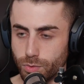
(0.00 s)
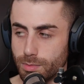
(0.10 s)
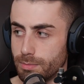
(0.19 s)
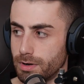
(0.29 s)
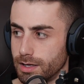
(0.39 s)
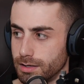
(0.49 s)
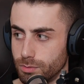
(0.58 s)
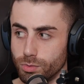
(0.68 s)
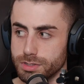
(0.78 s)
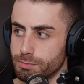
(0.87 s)
what am I
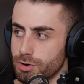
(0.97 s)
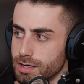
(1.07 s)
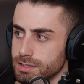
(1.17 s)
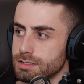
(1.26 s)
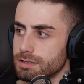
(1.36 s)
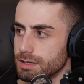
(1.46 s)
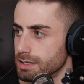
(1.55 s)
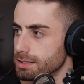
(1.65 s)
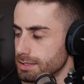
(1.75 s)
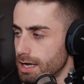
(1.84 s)
buying, what's the
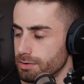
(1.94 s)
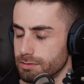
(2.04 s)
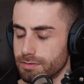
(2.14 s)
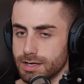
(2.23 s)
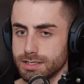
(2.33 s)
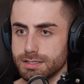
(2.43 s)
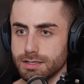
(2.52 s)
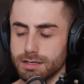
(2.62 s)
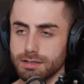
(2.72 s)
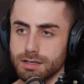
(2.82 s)
price, it's how you're
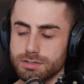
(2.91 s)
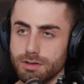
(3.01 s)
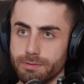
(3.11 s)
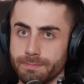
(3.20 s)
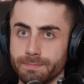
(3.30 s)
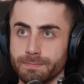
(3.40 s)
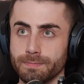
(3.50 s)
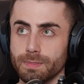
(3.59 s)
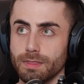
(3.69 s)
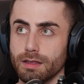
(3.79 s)
financing it. And so
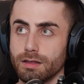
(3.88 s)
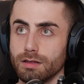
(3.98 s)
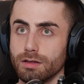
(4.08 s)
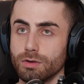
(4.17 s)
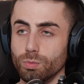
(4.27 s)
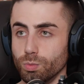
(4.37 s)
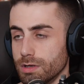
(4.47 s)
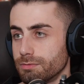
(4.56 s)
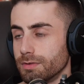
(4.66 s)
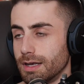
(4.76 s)

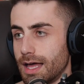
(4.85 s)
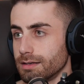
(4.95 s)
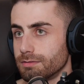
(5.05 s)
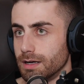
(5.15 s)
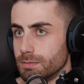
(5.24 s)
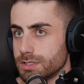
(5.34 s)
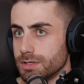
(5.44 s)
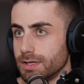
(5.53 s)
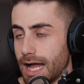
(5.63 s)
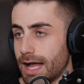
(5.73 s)
with land
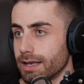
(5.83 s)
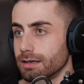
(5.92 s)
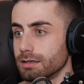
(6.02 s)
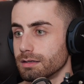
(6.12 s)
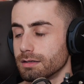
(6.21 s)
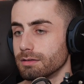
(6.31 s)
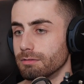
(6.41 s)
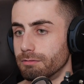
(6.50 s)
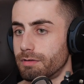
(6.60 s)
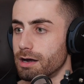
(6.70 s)
developments, you can
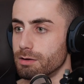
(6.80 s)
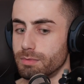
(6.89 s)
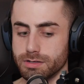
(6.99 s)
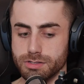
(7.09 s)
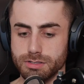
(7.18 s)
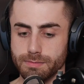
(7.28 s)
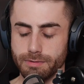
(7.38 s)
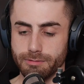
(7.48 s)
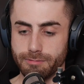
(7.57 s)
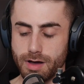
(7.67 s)
very
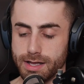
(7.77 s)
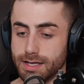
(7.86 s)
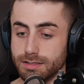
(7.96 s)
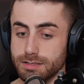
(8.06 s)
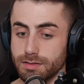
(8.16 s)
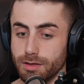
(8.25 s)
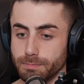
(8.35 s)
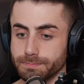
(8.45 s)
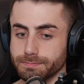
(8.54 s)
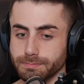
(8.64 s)
much finance
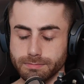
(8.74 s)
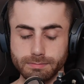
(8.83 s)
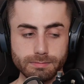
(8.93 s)
them.